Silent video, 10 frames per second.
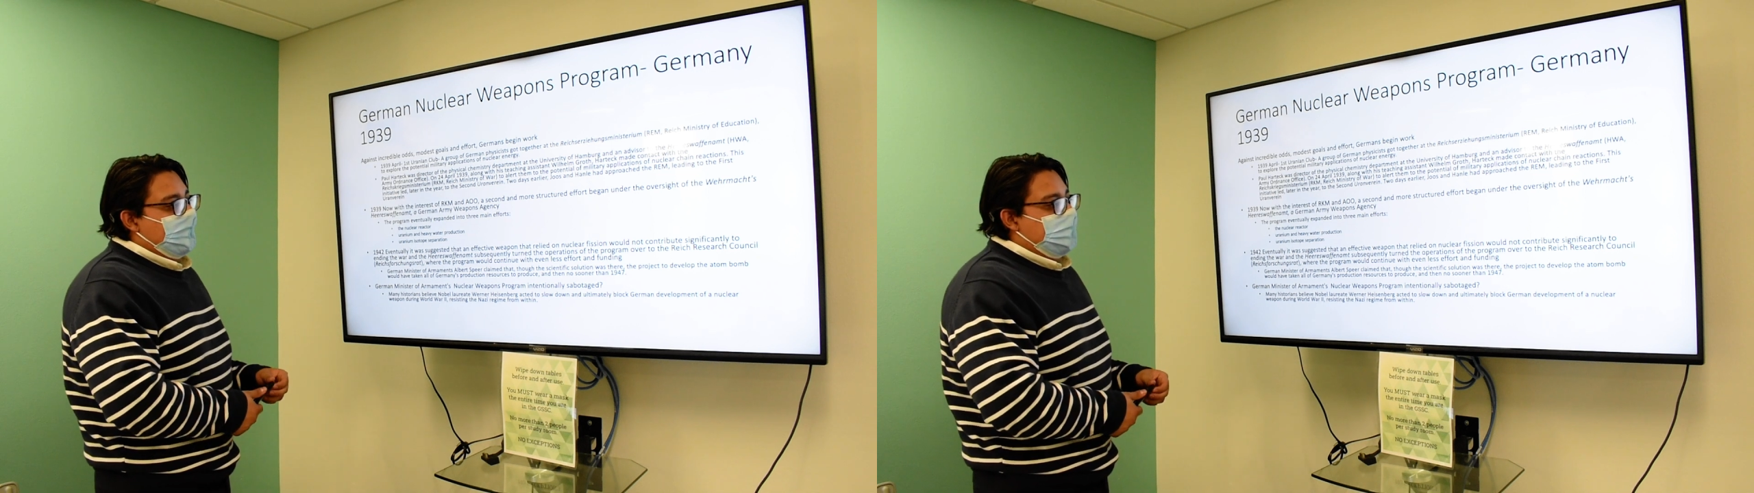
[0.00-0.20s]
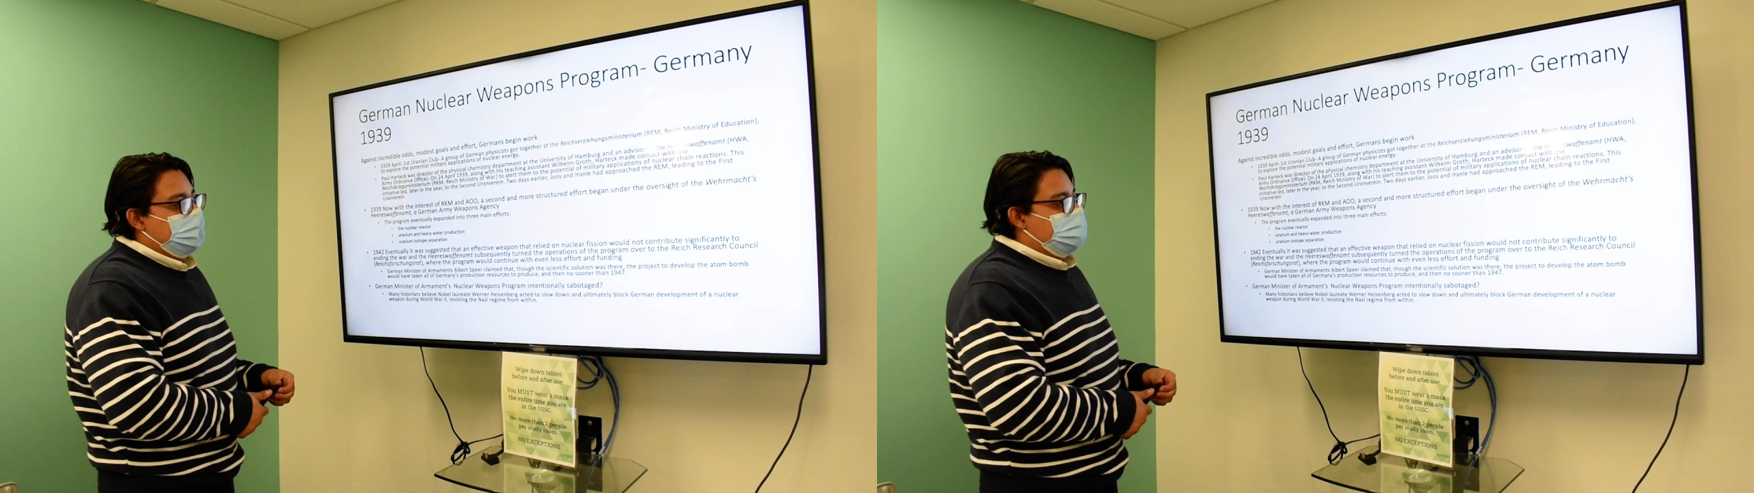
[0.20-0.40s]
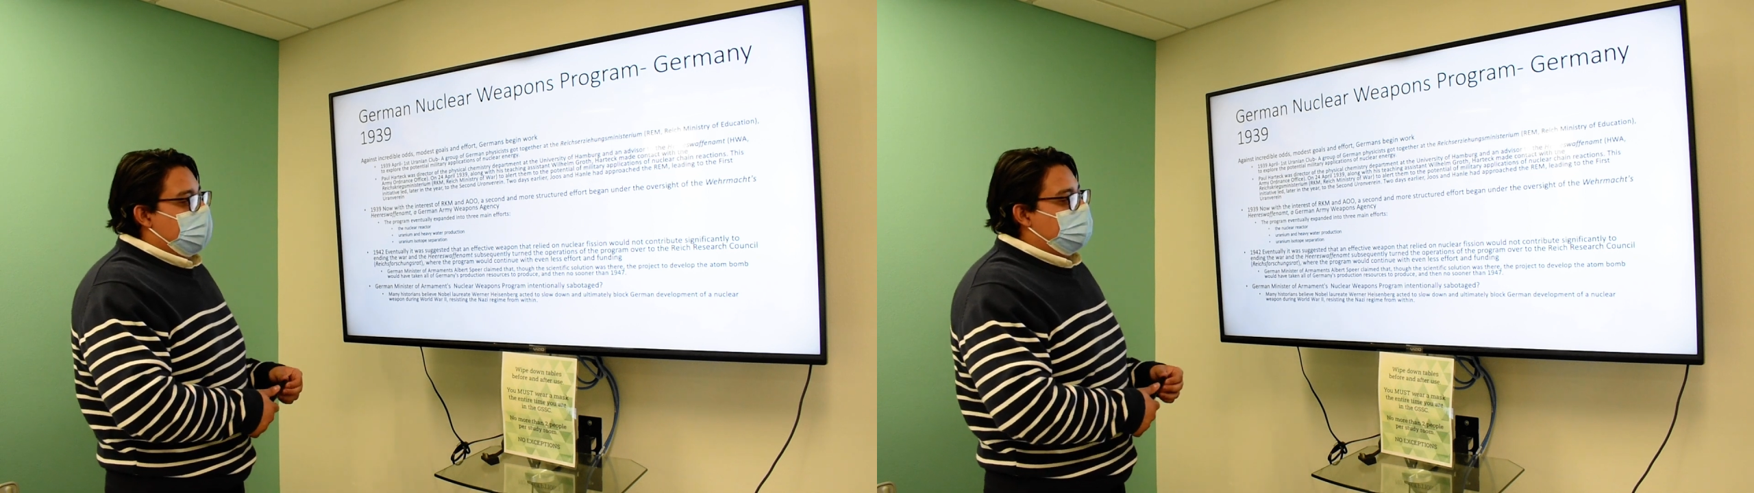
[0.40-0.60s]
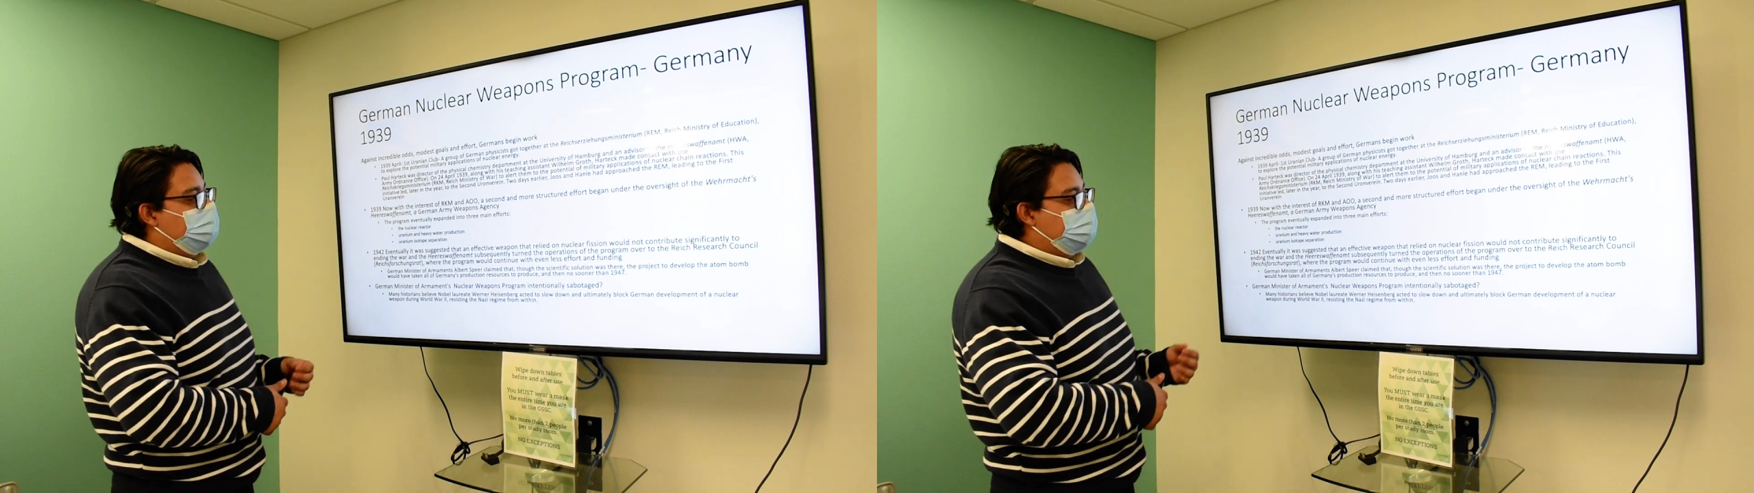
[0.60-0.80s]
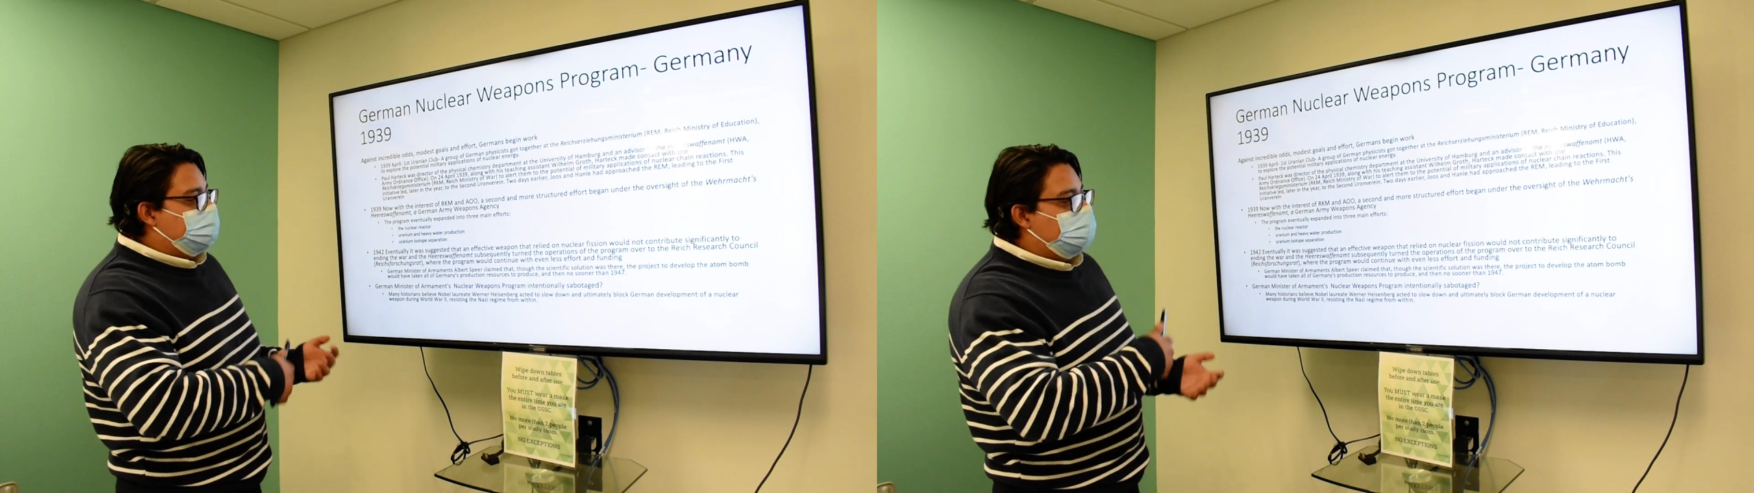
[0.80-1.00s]
is that
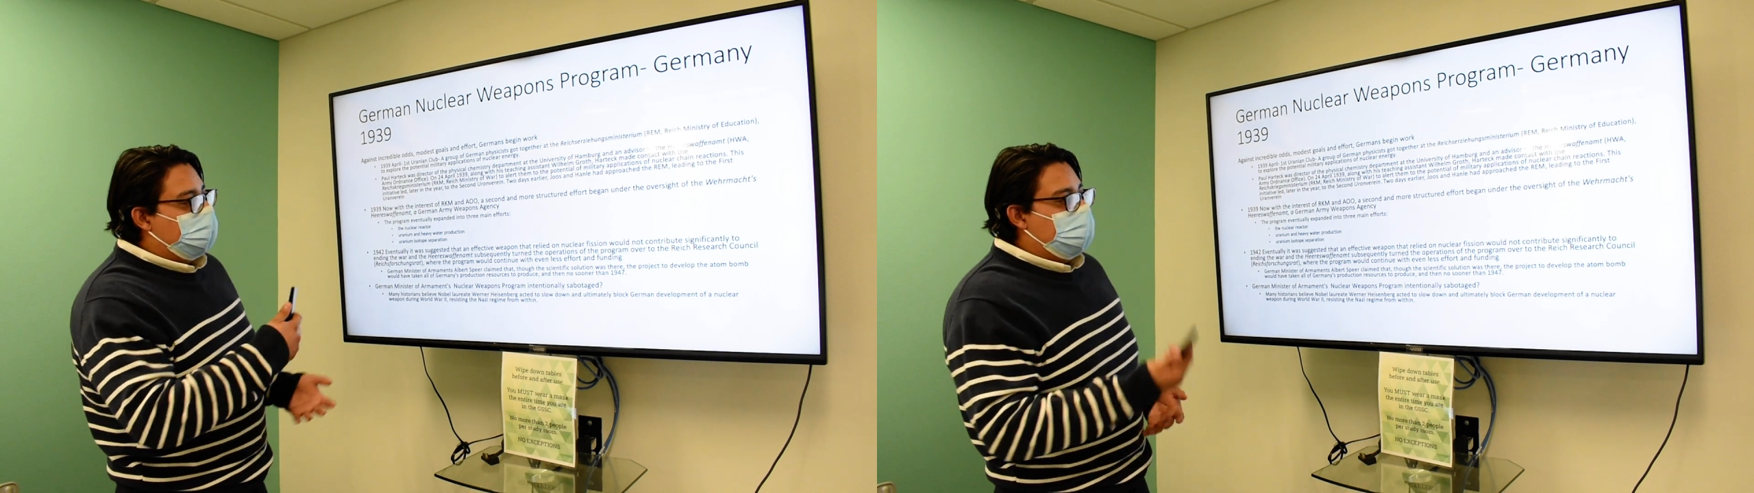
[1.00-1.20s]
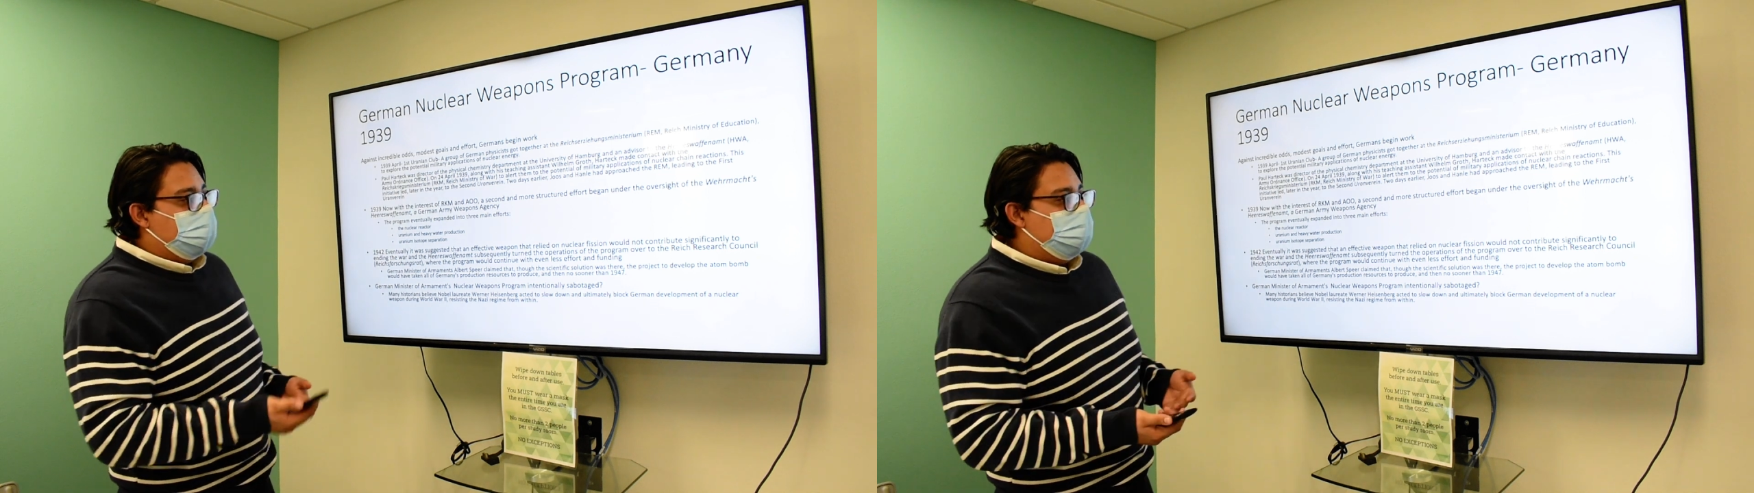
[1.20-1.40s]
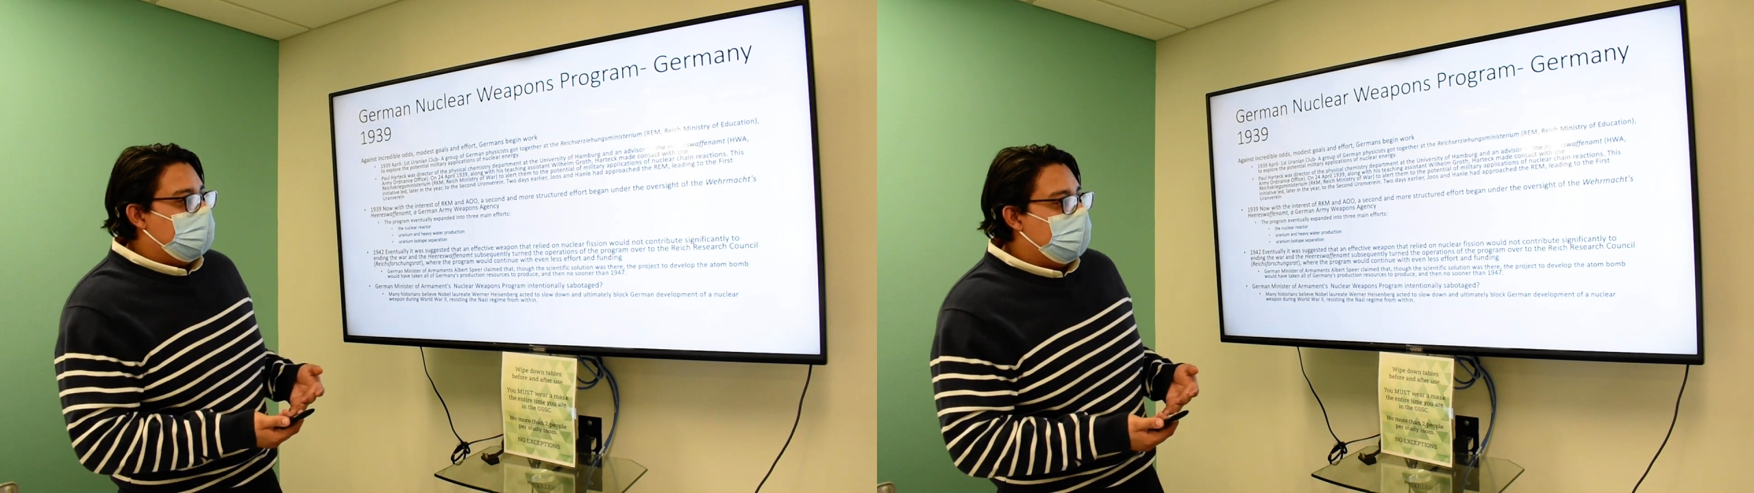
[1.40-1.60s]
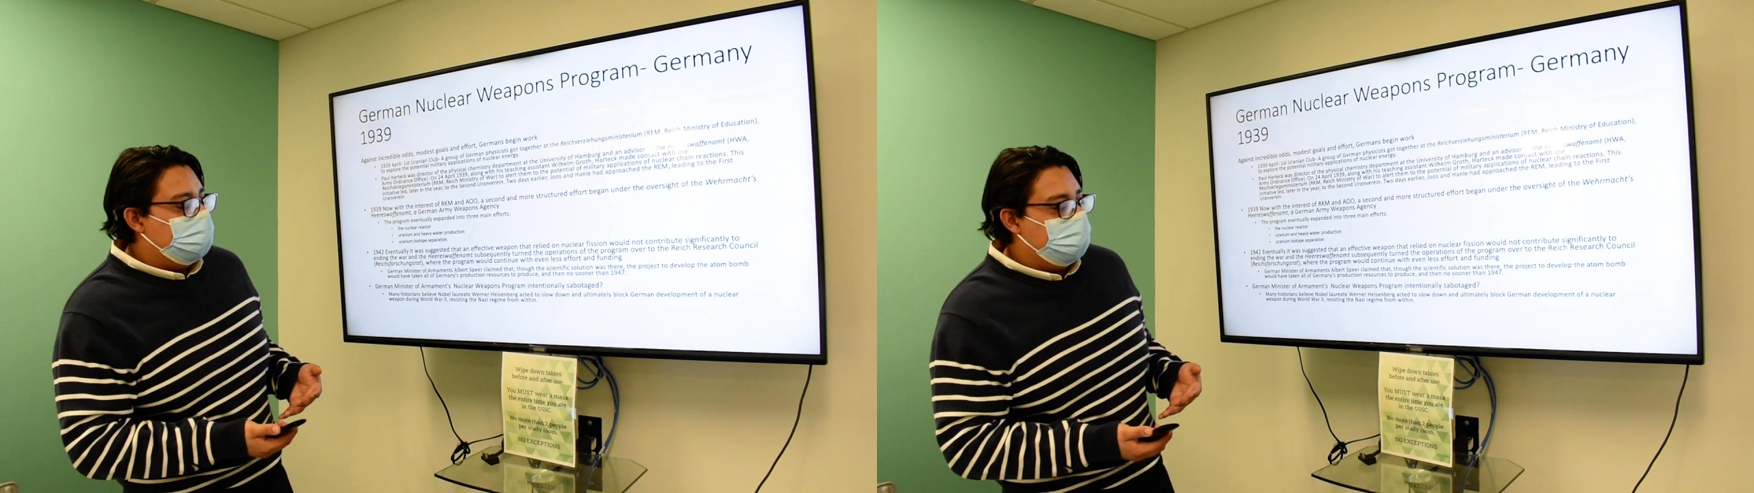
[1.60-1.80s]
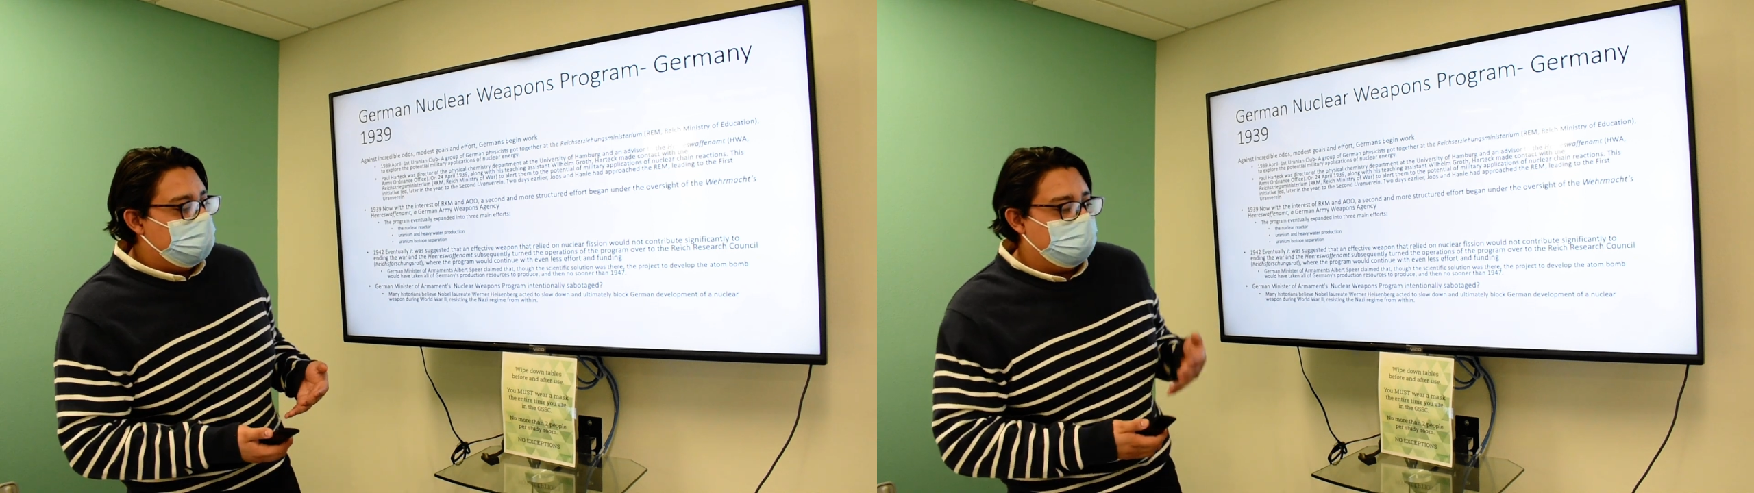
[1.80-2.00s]
they determined
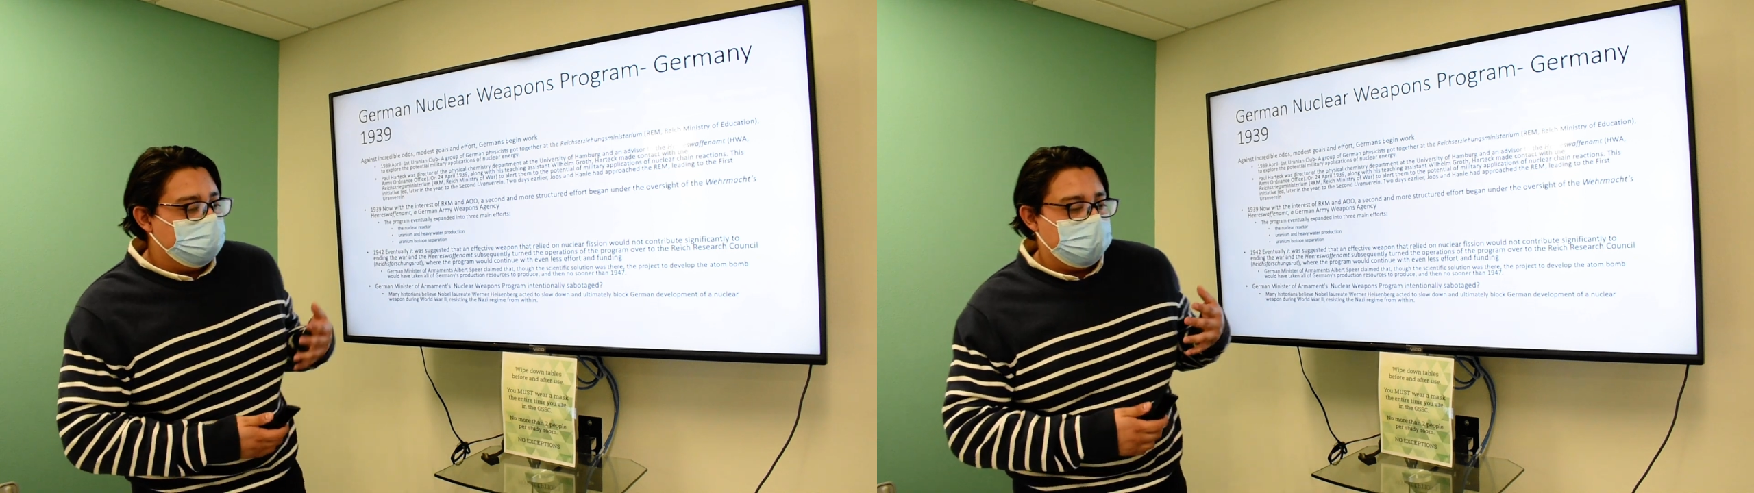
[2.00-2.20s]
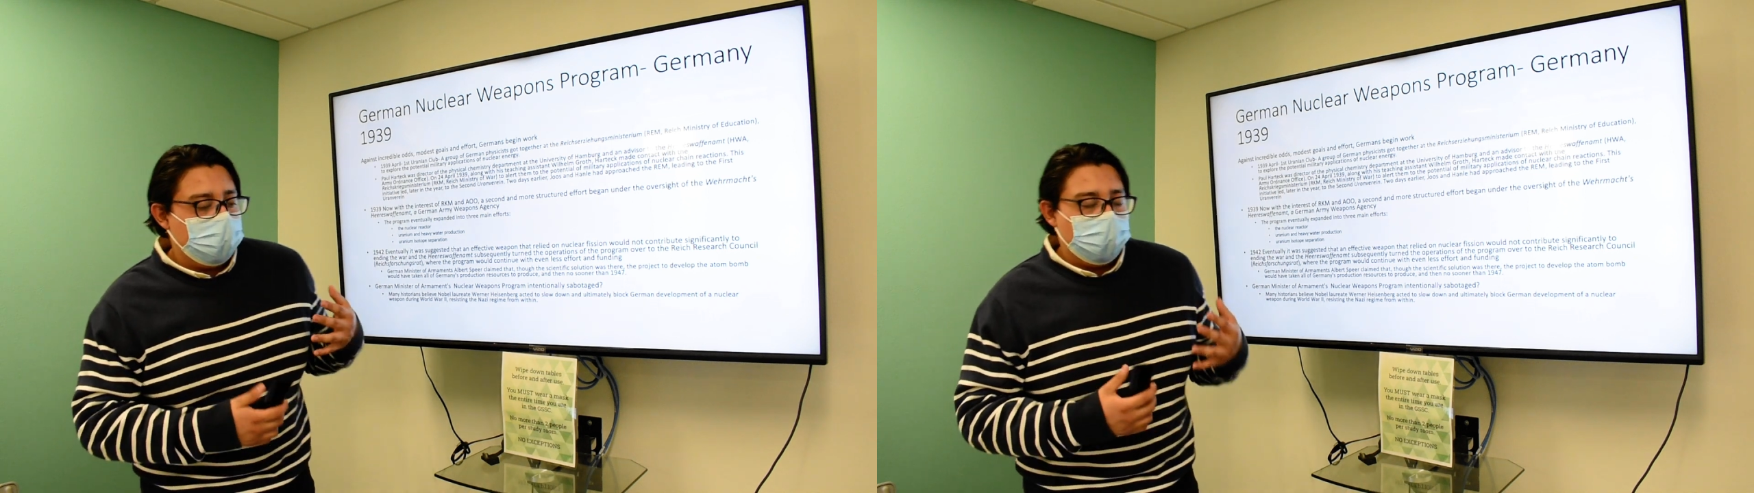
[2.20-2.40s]
that even if they